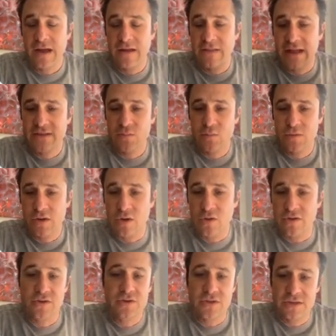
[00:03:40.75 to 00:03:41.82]
and that's the
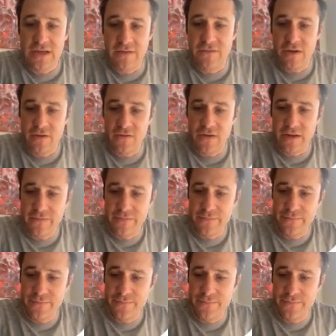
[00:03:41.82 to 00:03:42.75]
goal you should set for yourself.